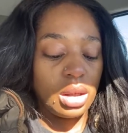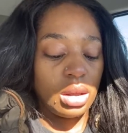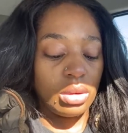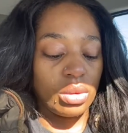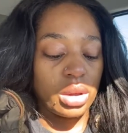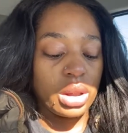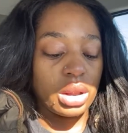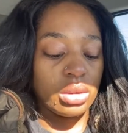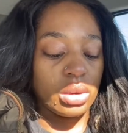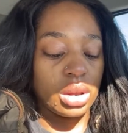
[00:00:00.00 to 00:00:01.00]
and
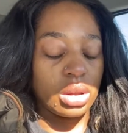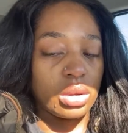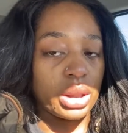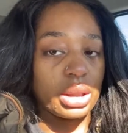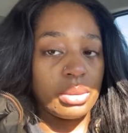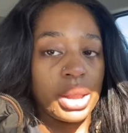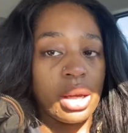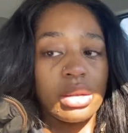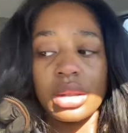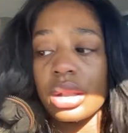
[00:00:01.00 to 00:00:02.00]
royalty is really stressing me
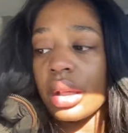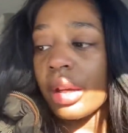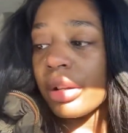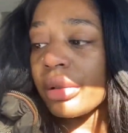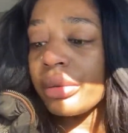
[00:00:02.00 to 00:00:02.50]
out today.